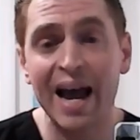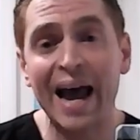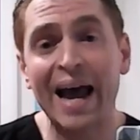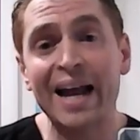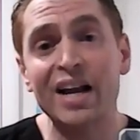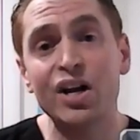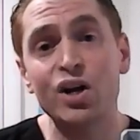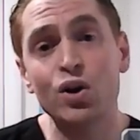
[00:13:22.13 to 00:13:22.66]

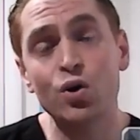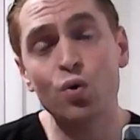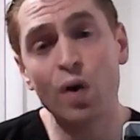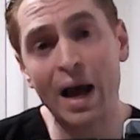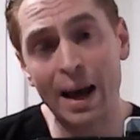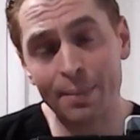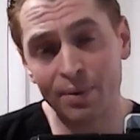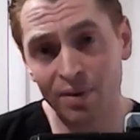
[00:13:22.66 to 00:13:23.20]
and new
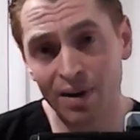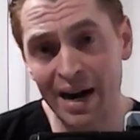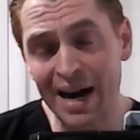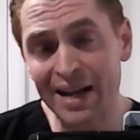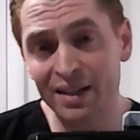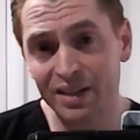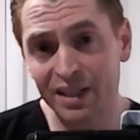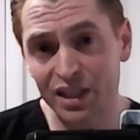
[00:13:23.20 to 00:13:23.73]

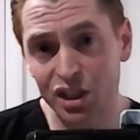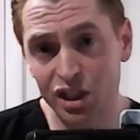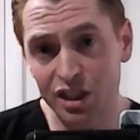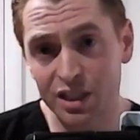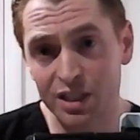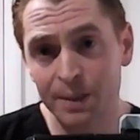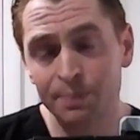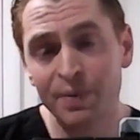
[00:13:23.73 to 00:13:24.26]
MRI
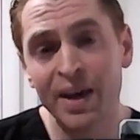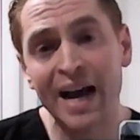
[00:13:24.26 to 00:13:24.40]
lesions.